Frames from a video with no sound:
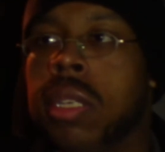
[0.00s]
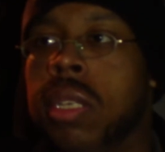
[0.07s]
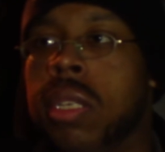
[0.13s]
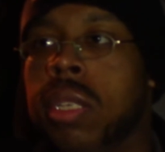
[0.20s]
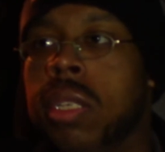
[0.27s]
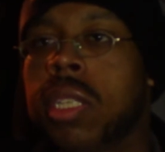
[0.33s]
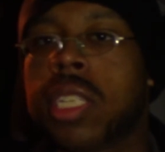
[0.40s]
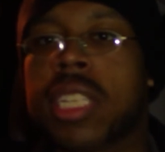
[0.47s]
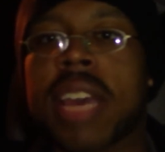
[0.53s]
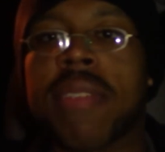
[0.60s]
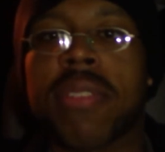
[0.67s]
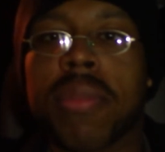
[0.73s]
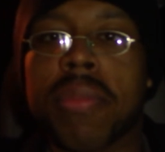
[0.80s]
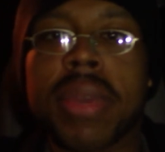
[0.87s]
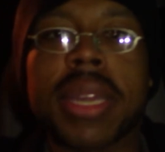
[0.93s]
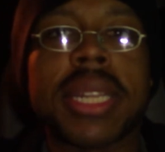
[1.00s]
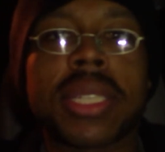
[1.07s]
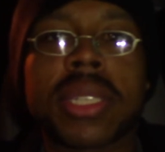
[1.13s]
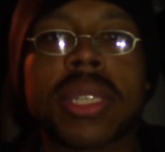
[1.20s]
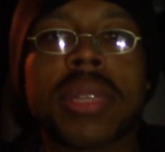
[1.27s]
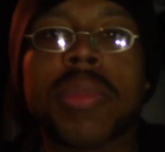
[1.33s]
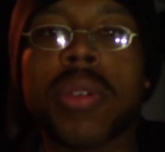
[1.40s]
seven
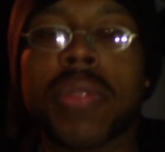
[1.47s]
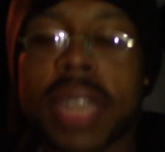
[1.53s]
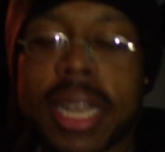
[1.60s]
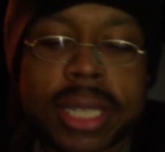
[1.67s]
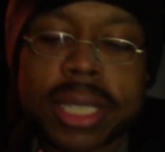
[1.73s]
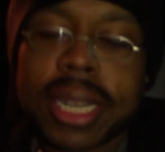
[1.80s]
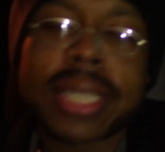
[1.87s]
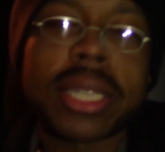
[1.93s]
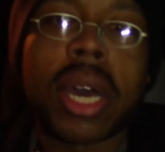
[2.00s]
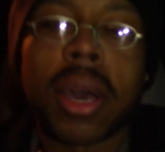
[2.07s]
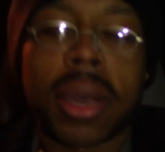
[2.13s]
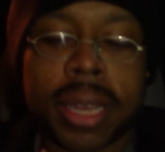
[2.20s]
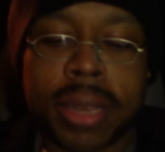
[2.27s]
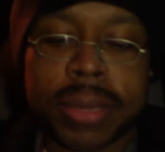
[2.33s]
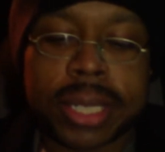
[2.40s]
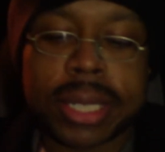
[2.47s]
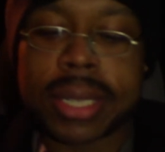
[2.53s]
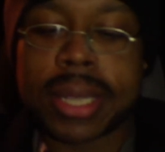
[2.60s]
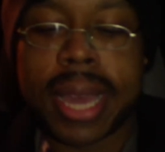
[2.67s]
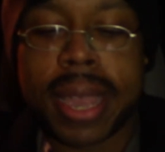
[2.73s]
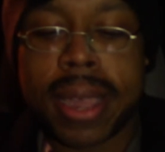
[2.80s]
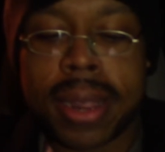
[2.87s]
minutes of the movie. That's that's all. He was
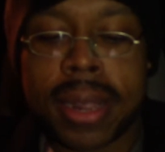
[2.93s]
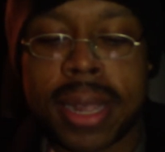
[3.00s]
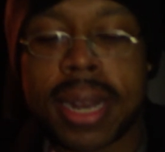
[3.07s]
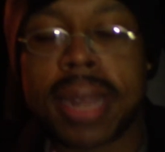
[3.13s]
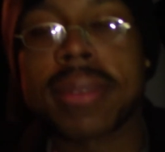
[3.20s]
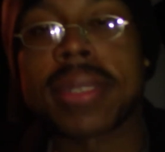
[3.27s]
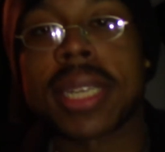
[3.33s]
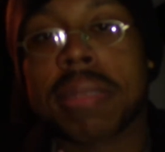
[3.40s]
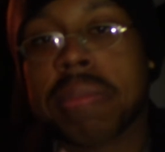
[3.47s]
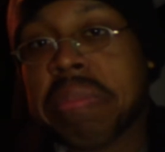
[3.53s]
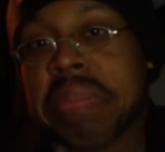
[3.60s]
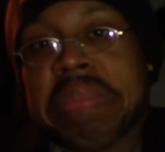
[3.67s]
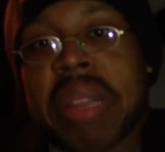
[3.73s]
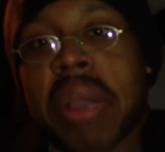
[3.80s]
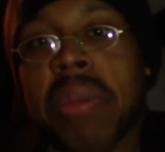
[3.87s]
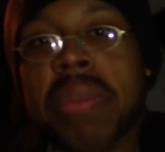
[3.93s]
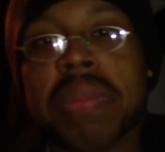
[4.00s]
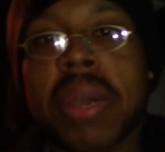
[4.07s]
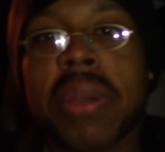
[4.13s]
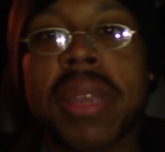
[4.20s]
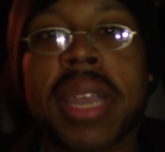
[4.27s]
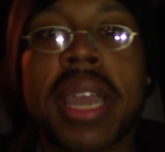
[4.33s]
just there, and I was like, oh,
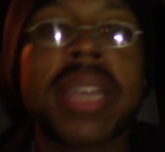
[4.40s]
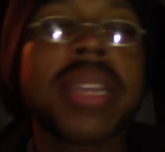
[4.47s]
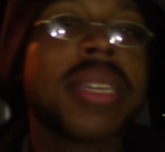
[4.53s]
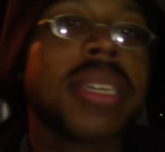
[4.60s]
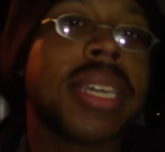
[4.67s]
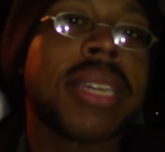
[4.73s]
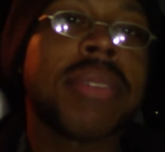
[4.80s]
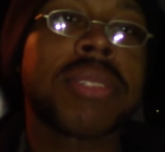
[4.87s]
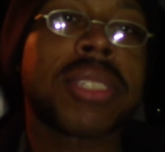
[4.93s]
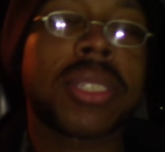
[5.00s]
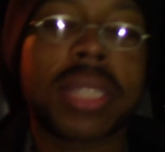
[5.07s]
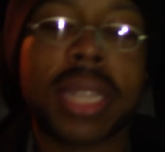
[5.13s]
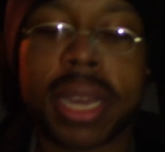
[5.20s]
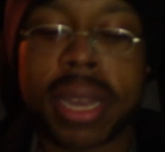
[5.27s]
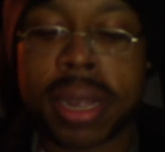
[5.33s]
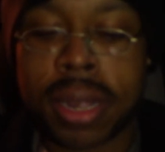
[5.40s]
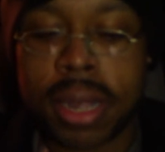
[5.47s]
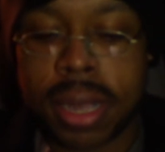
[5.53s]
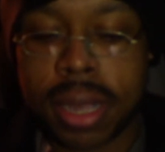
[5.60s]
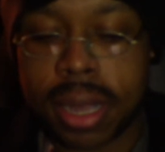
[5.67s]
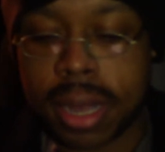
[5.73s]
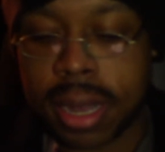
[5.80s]
okay. He was just there.
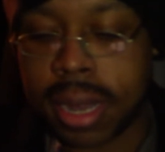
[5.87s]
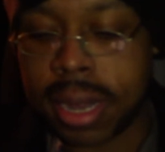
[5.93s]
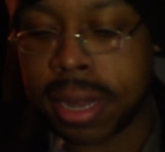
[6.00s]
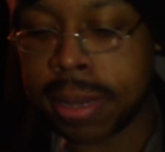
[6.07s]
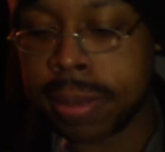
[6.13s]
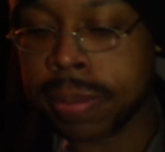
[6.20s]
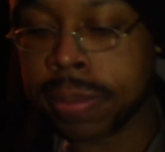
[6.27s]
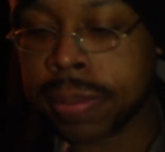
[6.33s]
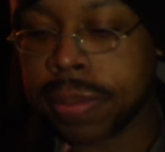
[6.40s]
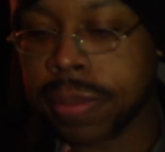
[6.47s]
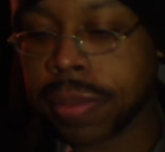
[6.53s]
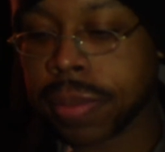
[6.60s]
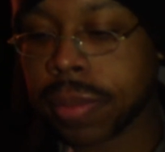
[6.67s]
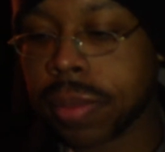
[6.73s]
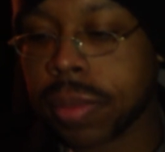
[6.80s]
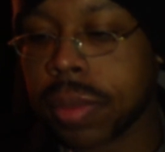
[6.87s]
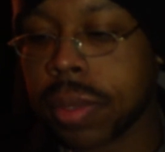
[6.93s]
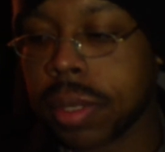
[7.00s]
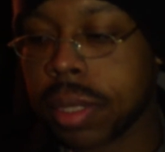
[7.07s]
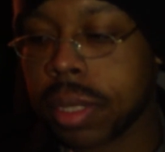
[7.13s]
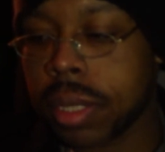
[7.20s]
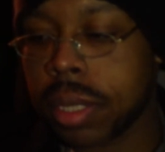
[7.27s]
Um,
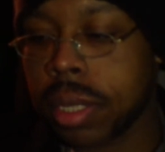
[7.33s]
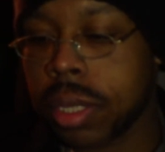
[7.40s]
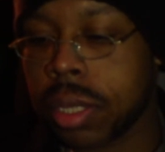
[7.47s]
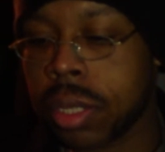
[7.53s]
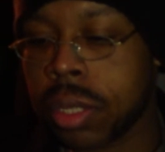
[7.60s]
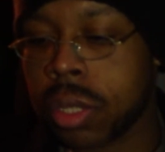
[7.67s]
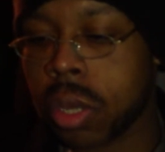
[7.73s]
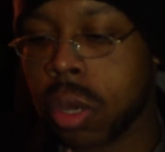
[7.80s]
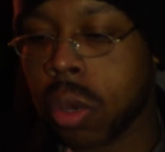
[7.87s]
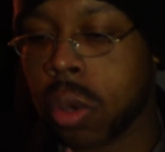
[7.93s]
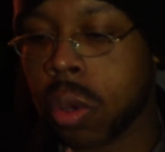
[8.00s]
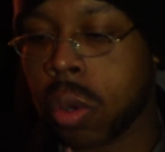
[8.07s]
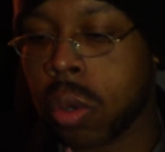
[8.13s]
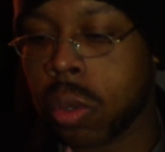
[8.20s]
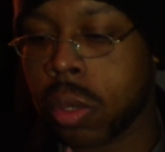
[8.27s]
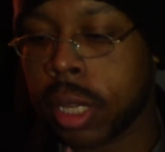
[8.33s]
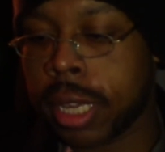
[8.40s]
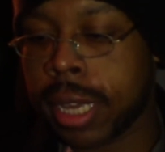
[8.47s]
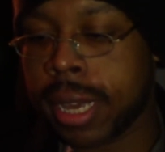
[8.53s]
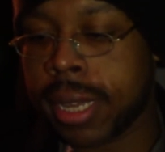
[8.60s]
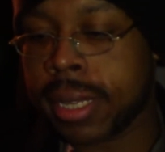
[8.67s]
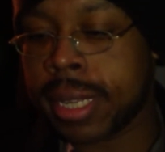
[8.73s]
so
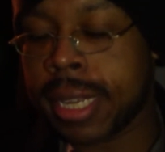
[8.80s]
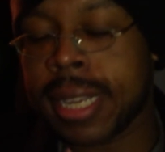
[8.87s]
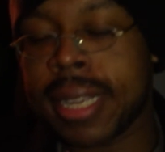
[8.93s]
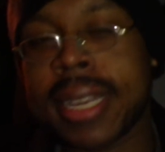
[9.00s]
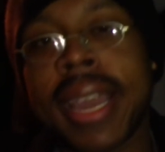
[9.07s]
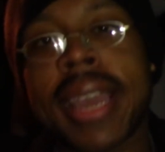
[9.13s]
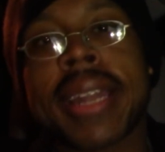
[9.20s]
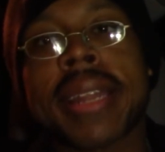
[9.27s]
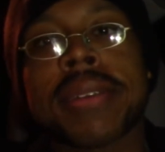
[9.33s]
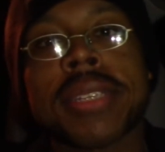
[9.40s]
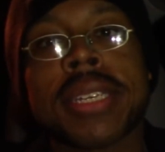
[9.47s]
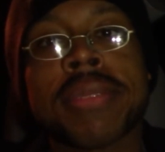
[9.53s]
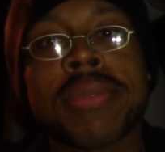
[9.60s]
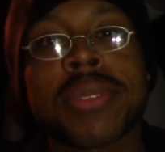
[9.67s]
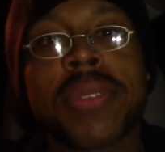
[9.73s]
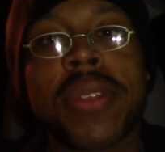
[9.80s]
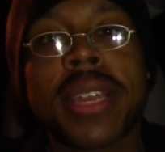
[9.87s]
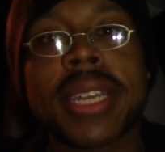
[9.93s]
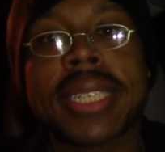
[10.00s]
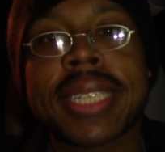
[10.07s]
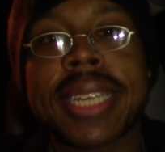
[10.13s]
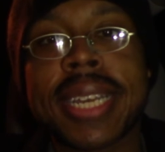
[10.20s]
yeah, the, yeah, it was
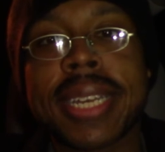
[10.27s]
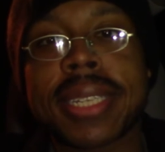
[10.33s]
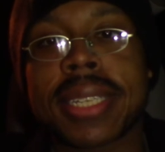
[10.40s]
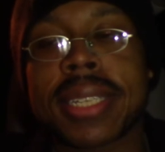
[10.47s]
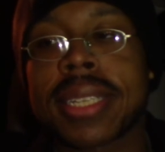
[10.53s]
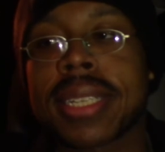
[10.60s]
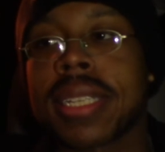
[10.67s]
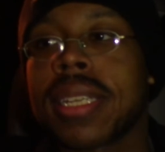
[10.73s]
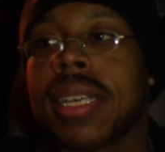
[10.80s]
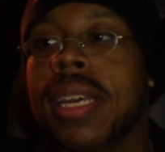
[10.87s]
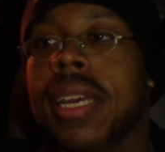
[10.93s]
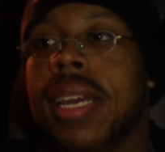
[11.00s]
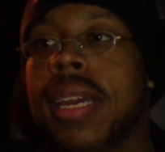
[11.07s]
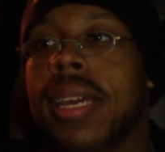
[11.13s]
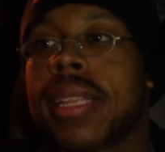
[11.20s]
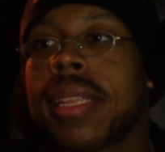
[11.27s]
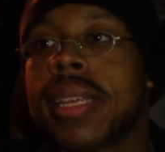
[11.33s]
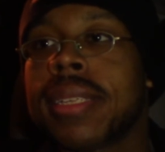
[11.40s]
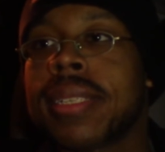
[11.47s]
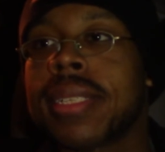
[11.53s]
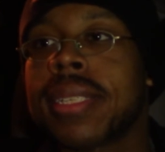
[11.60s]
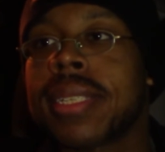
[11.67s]
very intense.
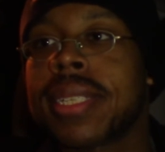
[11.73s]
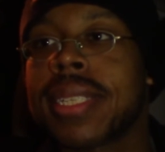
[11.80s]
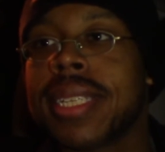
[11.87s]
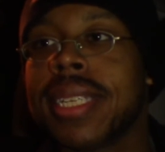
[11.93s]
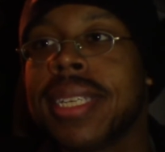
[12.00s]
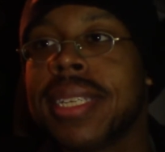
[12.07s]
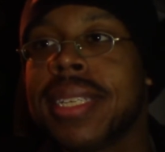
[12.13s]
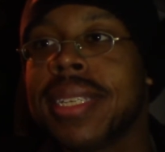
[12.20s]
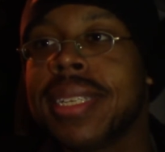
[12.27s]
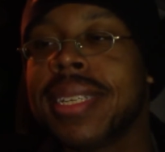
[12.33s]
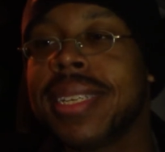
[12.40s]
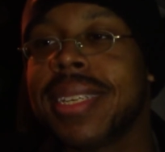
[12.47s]
There's the scene.